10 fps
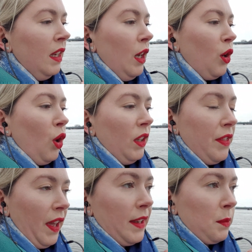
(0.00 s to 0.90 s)
calling
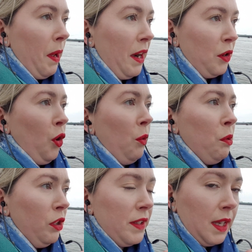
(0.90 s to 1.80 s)
things
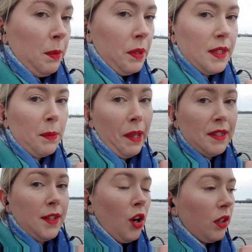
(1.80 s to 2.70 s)
paranormal is keeping us a bit
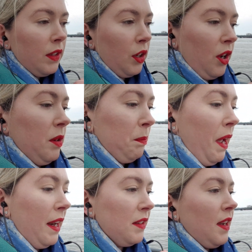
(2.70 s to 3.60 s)
stuck in the current
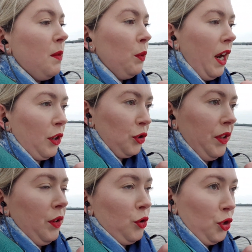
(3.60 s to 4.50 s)
paradigm when actually
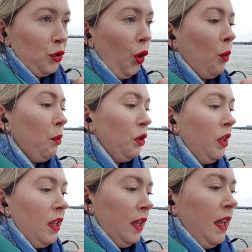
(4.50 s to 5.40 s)
they're just normal.
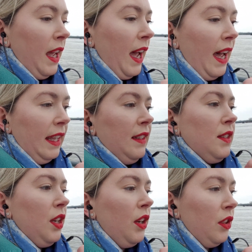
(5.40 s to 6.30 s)

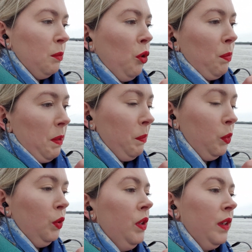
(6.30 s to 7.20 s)
And the more people